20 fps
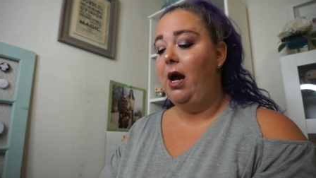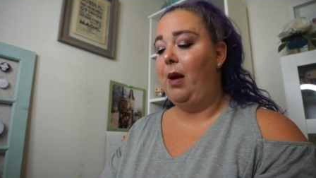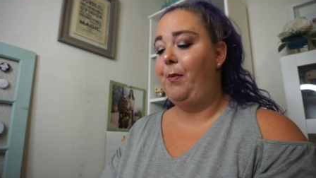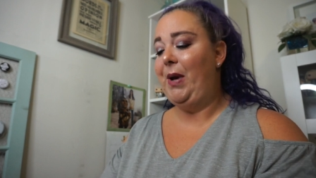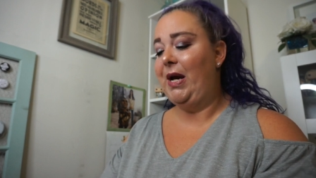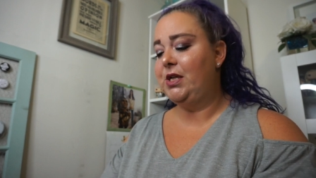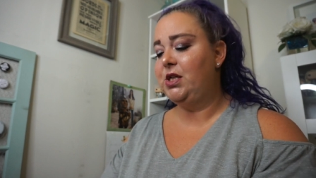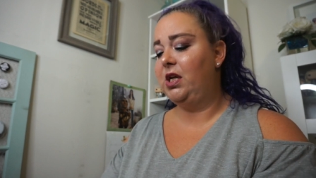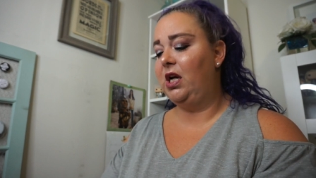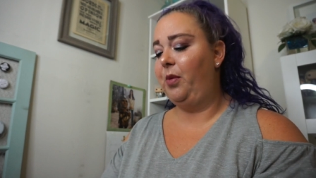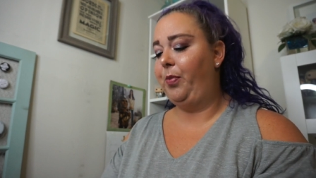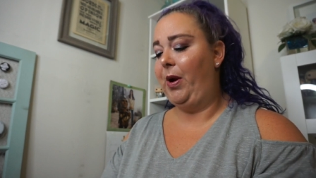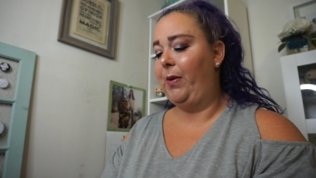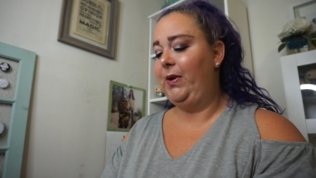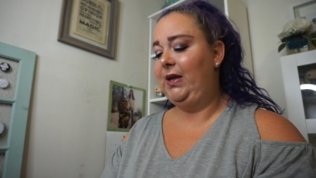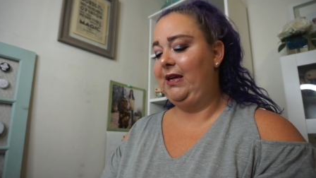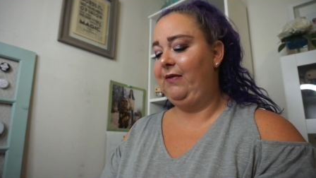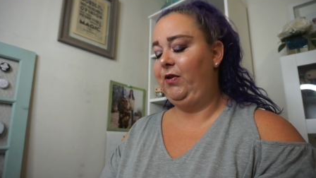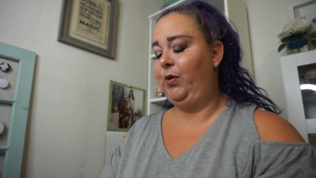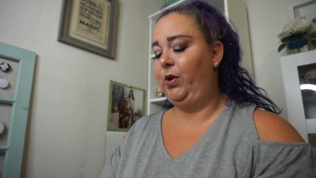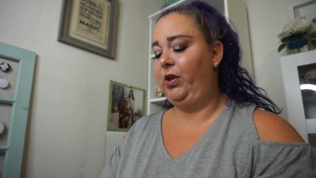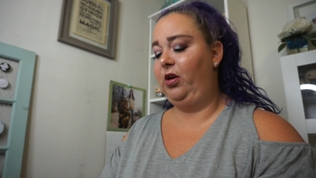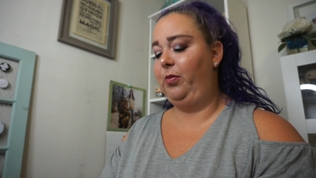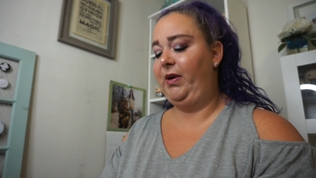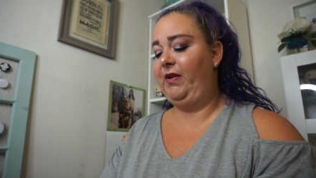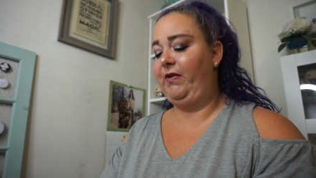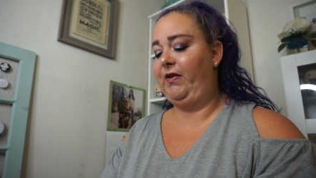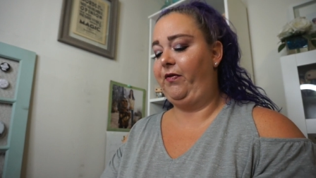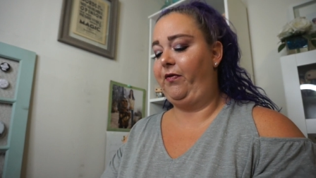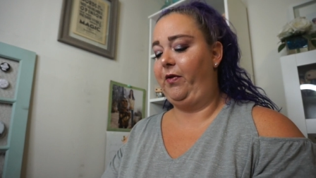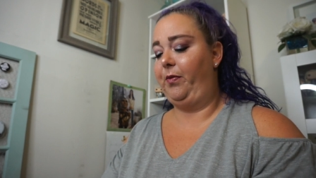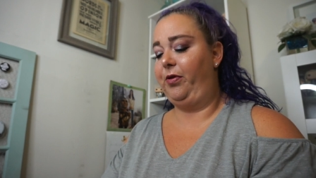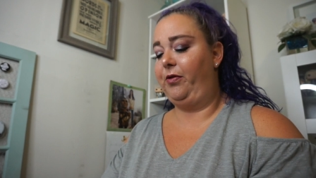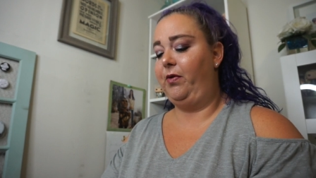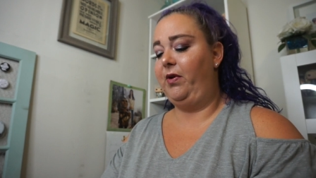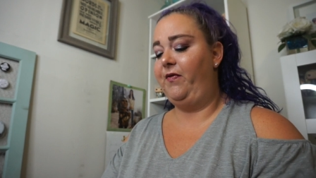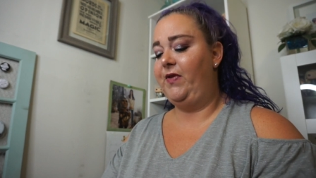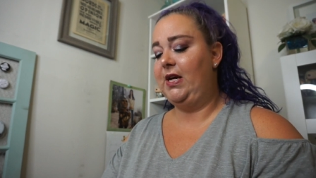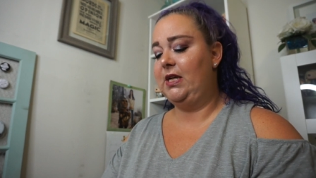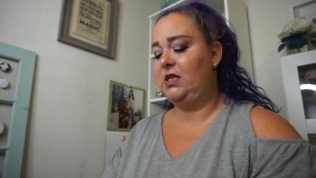I'm actually gonna probably give you a little bit of a flip
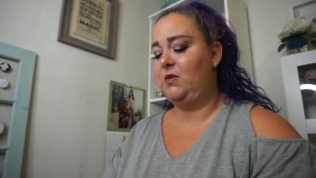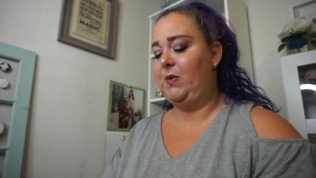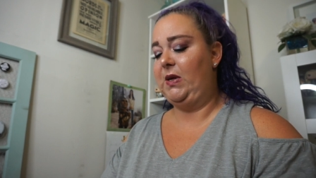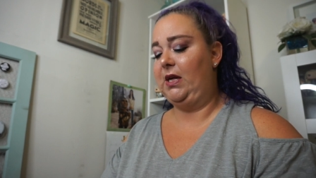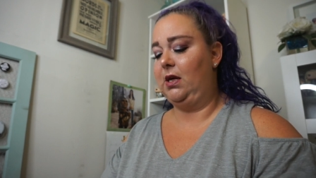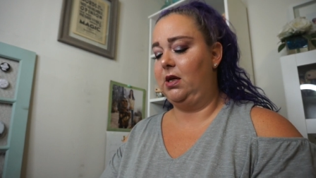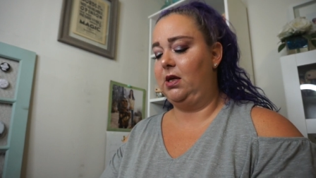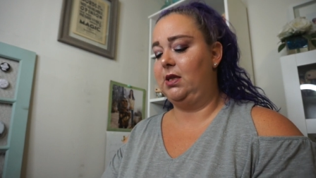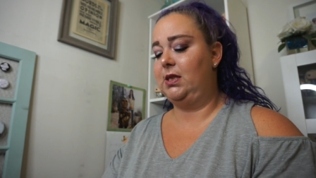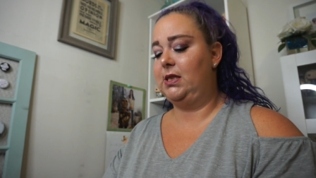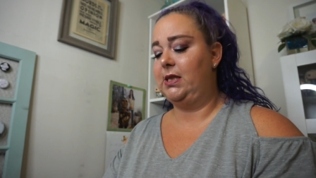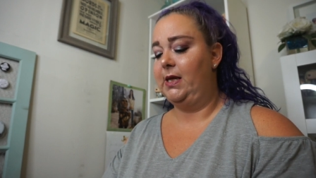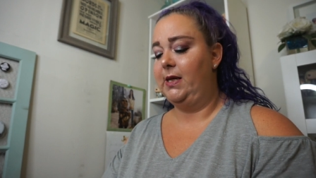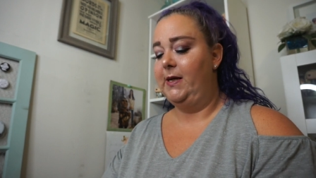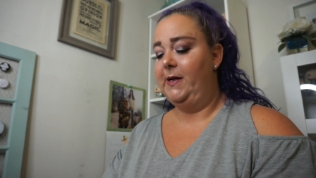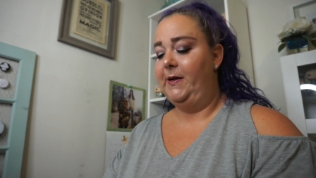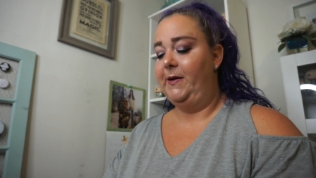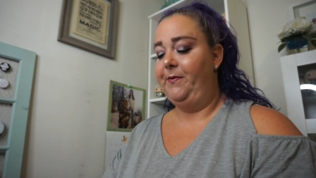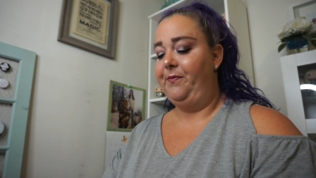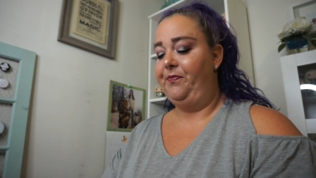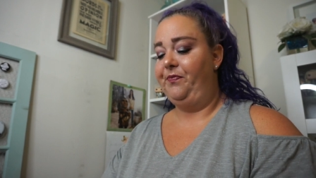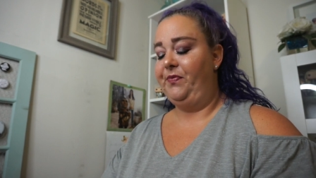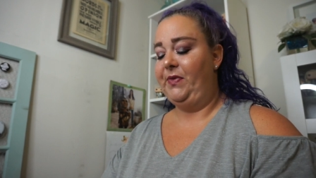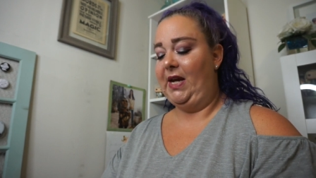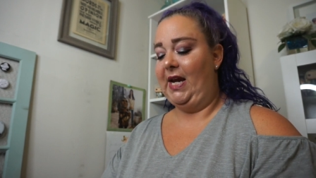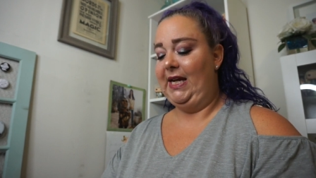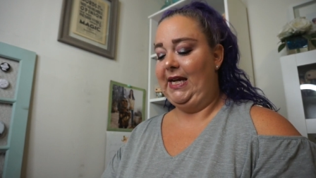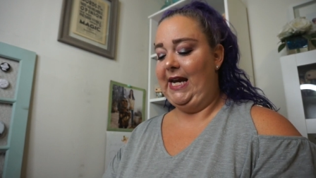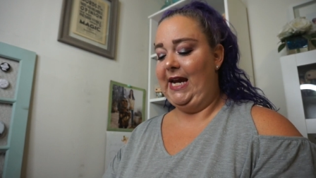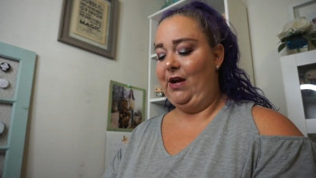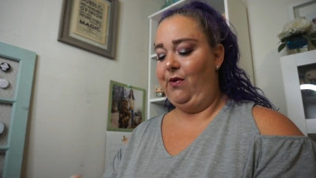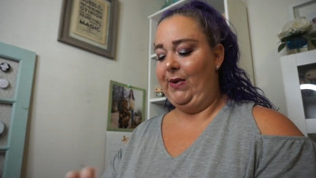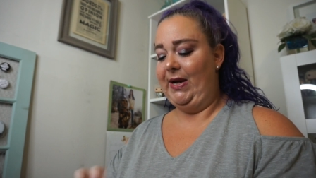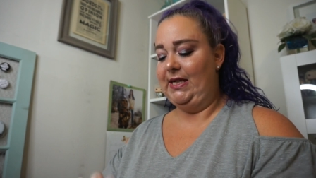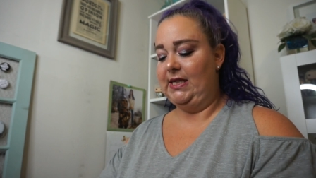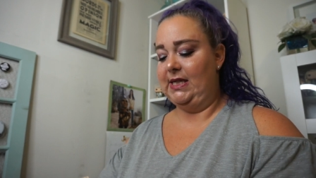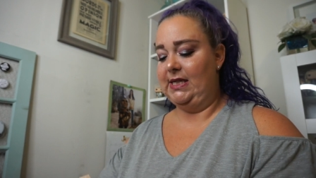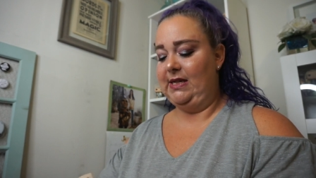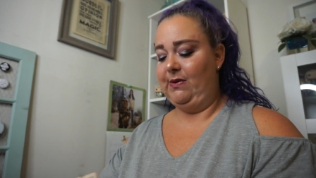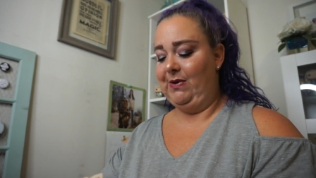through of this because I can't
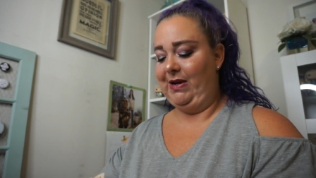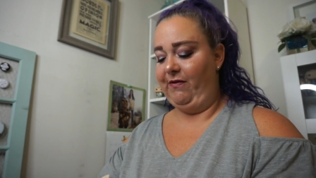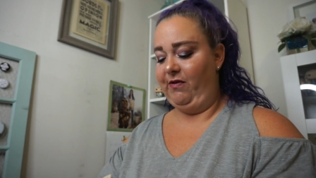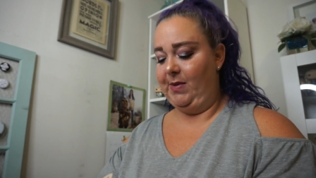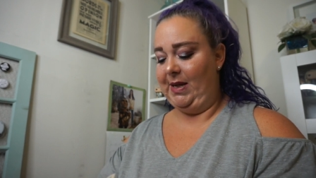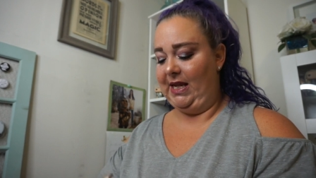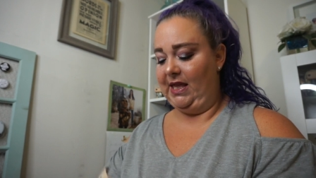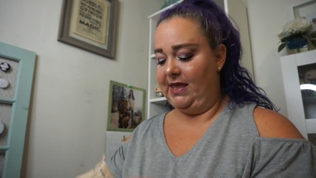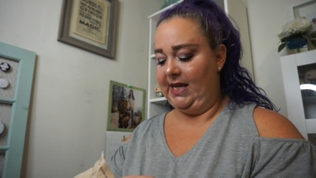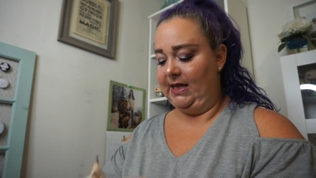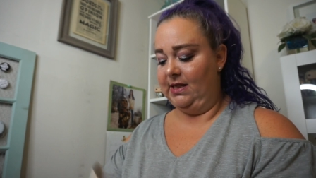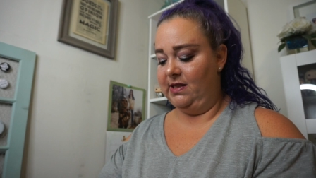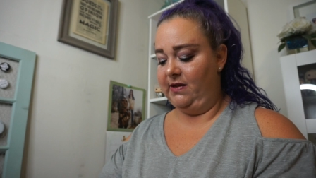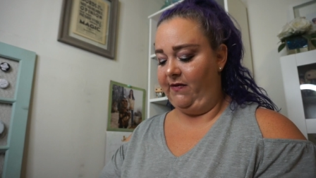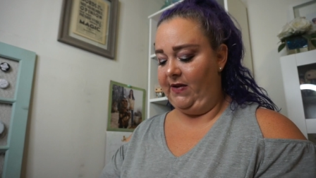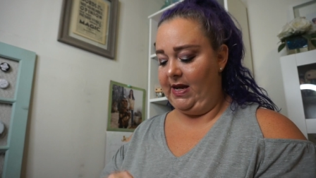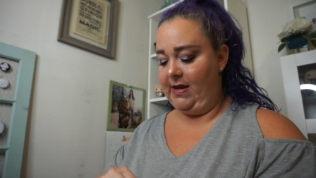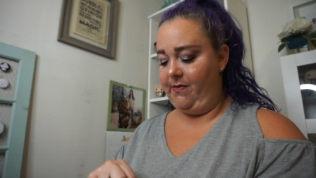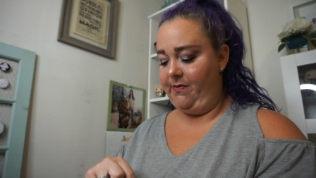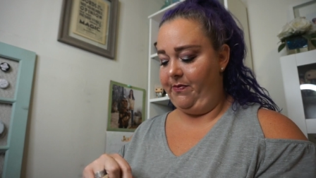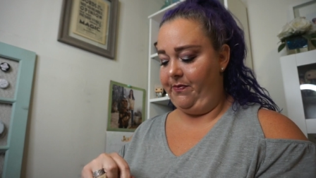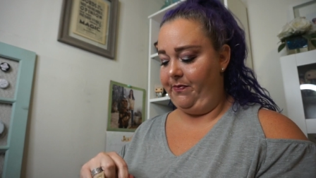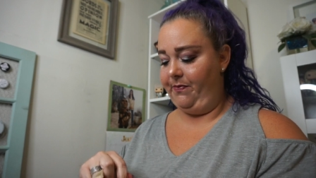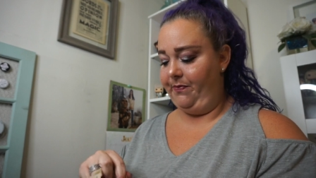wait to see what everybody thinks of it.